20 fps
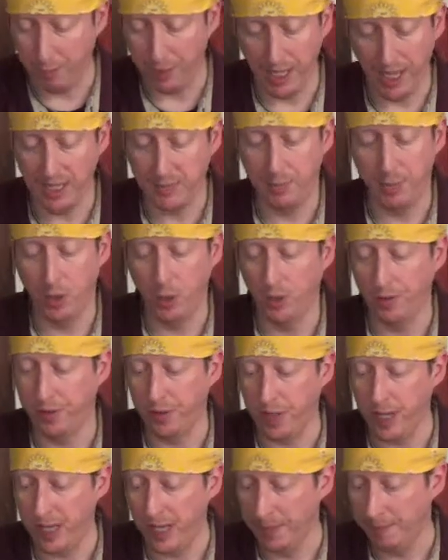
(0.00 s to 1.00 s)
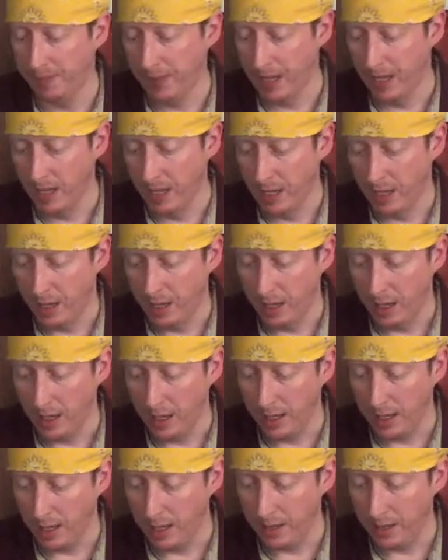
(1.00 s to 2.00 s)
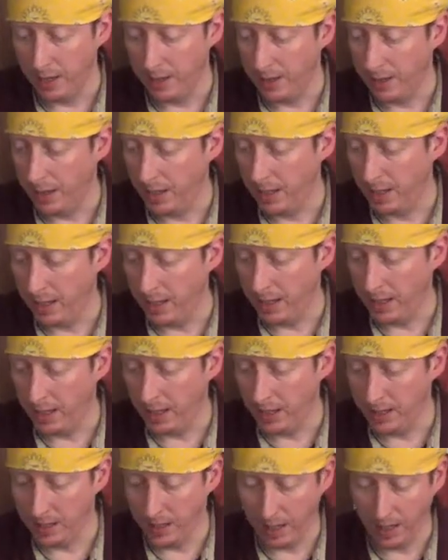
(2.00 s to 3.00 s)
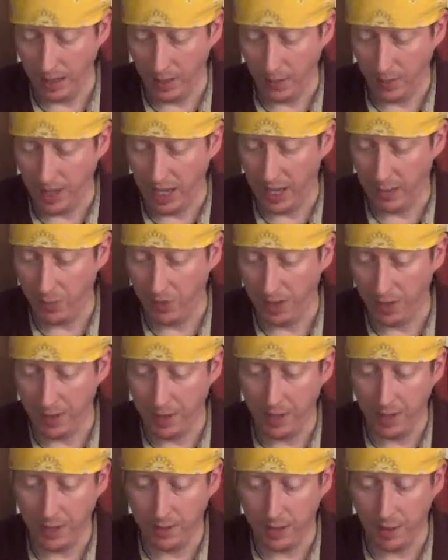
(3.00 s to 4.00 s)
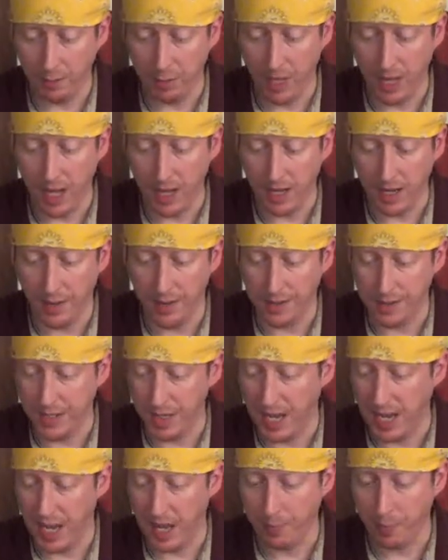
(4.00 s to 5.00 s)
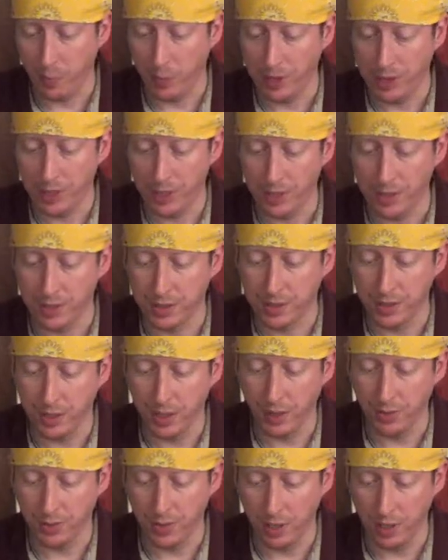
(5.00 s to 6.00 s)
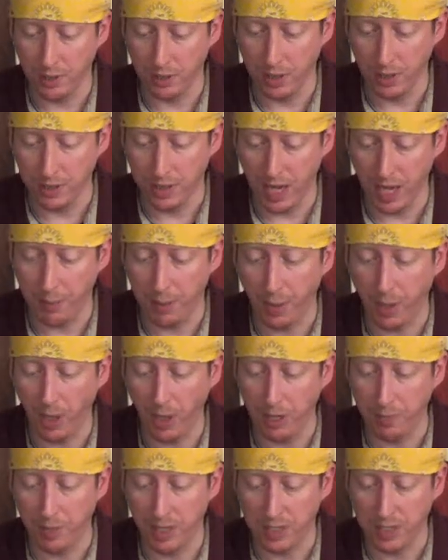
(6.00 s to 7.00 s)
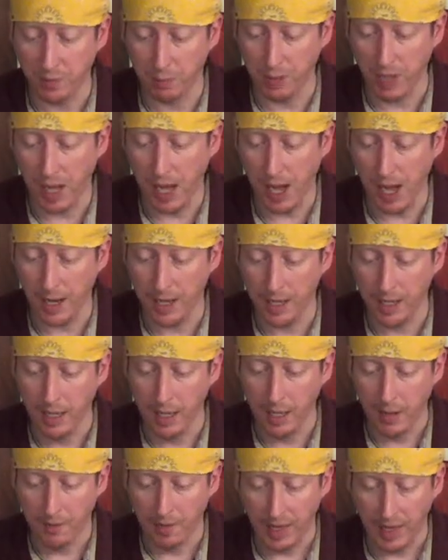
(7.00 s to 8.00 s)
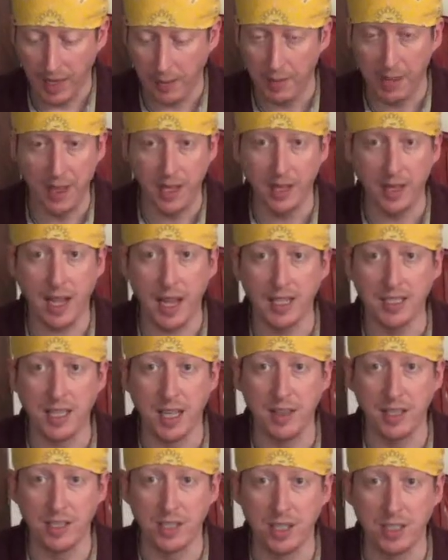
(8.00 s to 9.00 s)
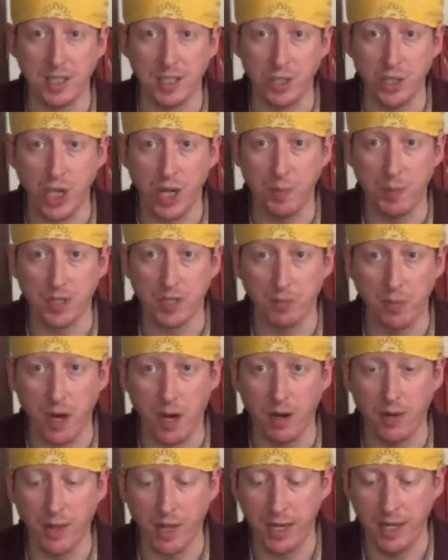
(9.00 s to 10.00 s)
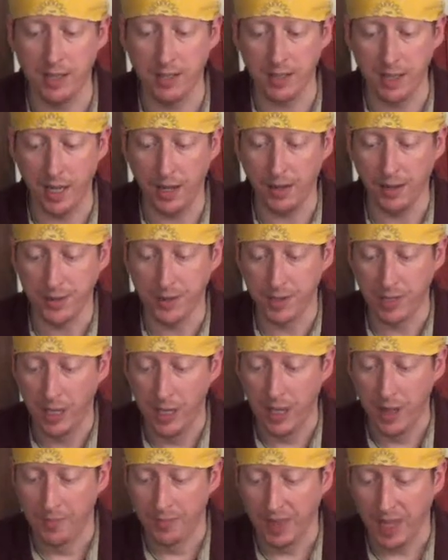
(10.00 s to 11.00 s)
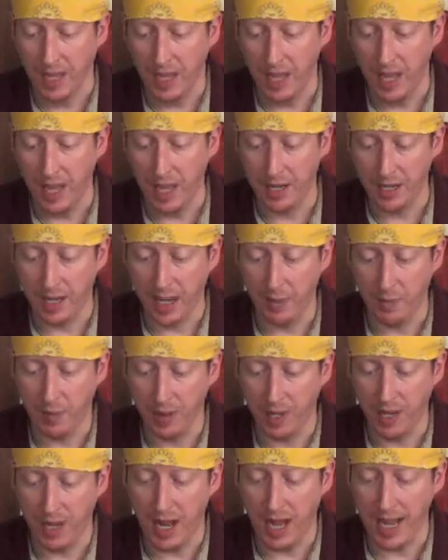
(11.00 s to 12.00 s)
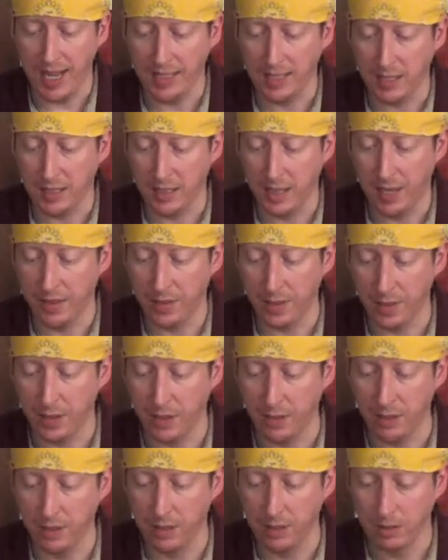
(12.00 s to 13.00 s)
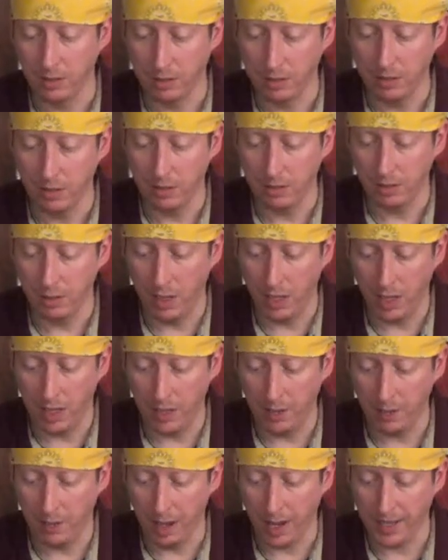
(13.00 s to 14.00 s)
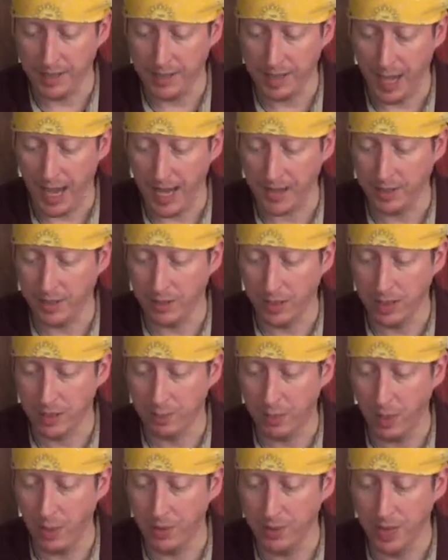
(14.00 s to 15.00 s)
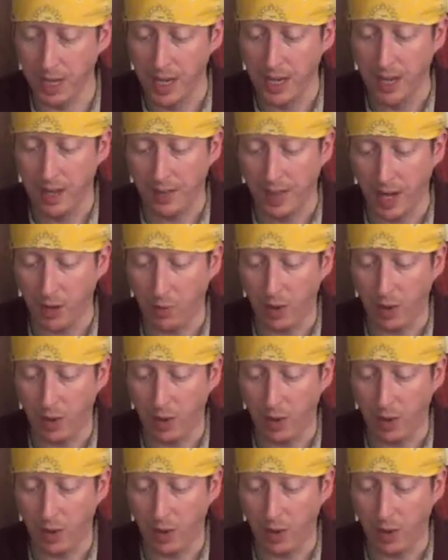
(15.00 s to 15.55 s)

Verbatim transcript: plays beautifully. The you know, came with the block on the top, which is, you know, it's not a bird, but it's a block. I mean, like I said, this is the cheapest model that he sells, and it came with a nice leather, I guess tassel, I suppose, that